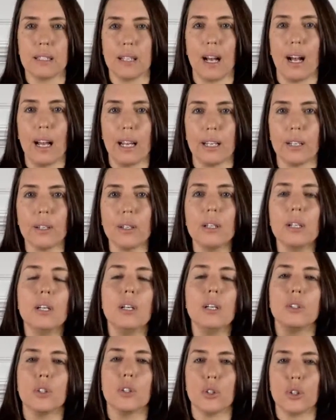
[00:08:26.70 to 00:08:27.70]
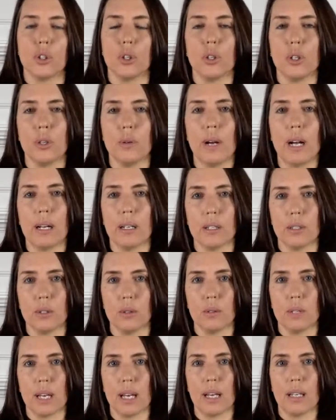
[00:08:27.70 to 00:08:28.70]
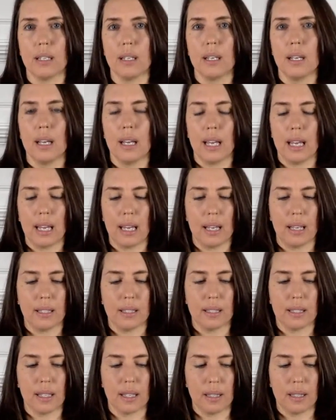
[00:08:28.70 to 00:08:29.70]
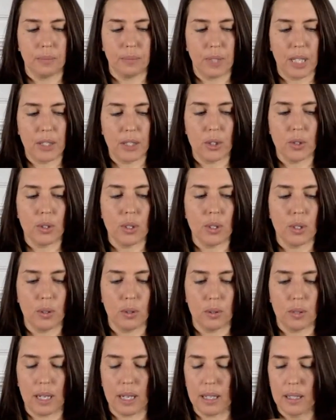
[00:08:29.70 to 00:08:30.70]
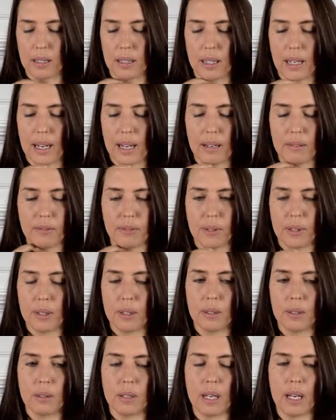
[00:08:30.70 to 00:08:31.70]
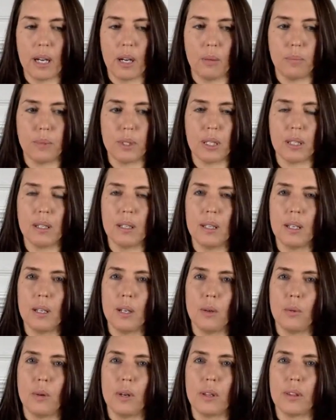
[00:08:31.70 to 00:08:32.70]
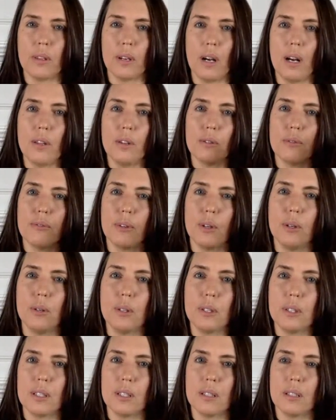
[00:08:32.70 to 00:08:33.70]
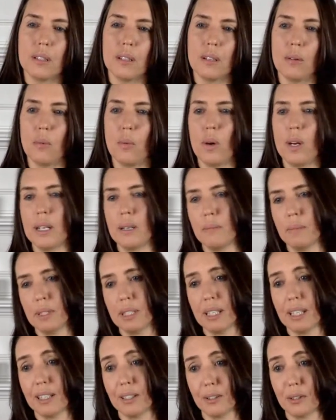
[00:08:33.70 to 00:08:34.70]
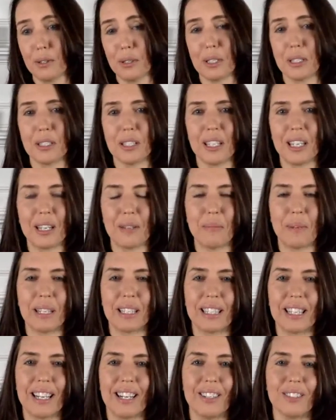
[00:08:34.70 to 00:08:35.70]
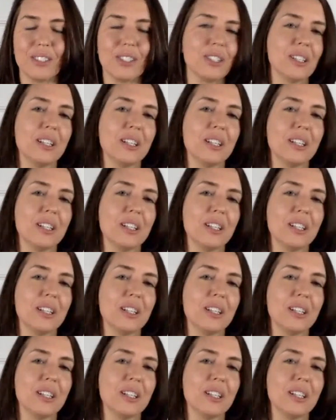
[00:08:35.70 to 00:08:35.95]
desire to show you how to do that. And as you know, I've helped with other folks, one in particular that's sitting on my couch,